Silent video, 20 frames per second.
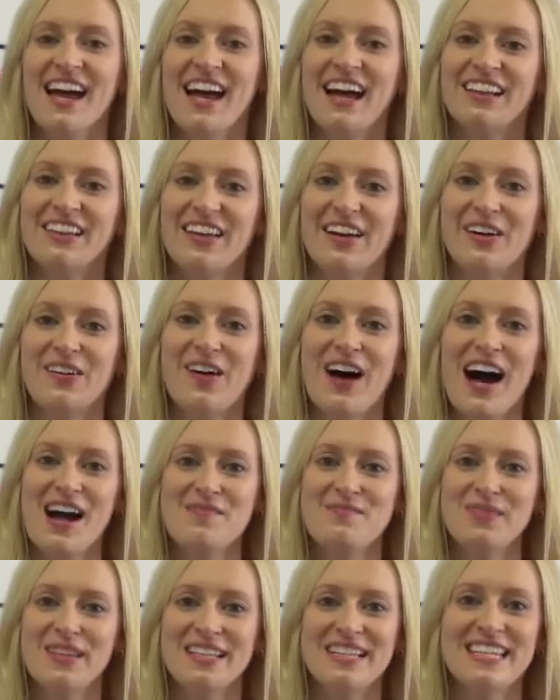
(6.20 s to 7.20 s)
Hello,
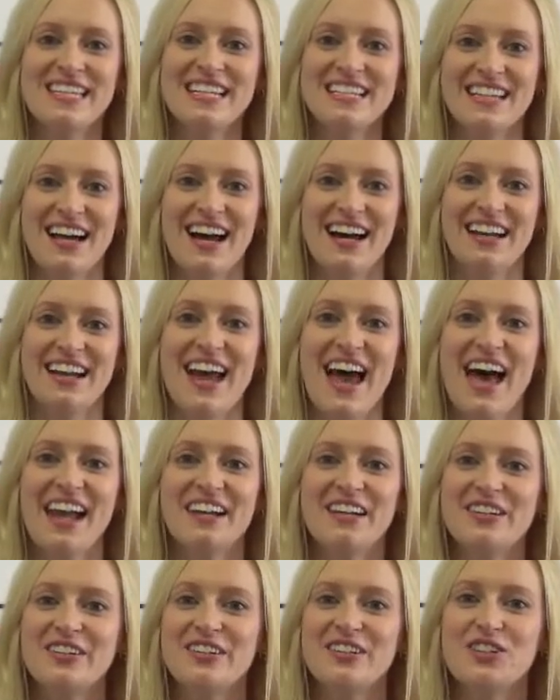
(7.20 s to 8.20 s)
I'm Lindsey Dunn,
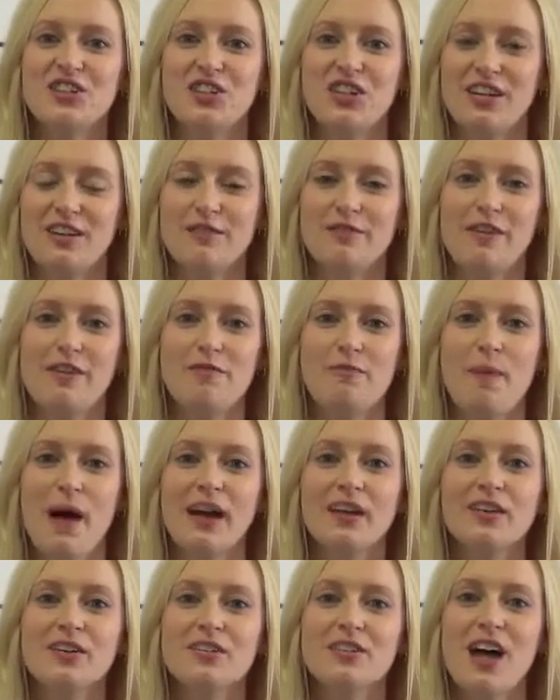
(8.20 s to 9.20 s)
Editor-in-Chief of
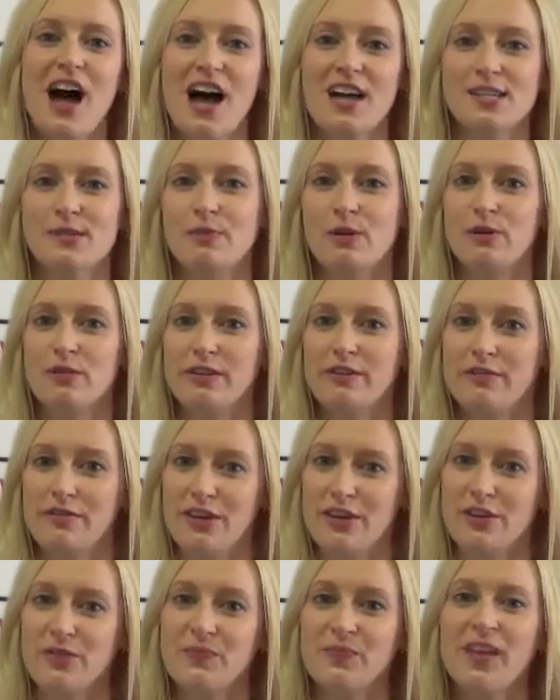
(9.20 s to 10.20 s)
BECKER'S Hospital
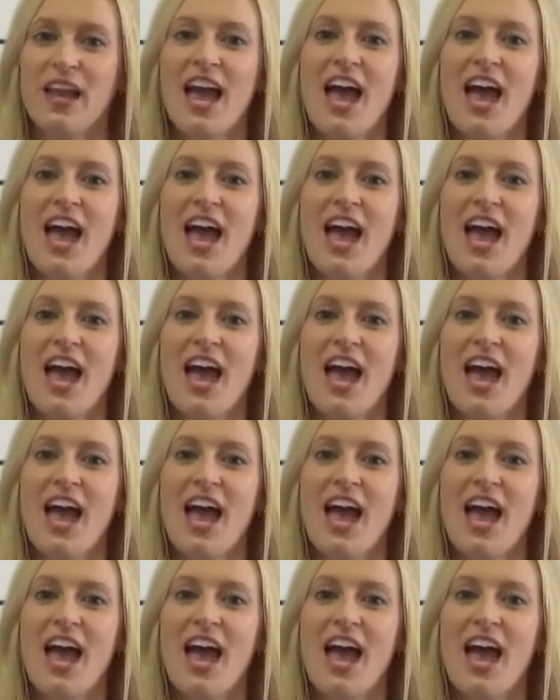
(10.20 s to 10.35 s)
Review,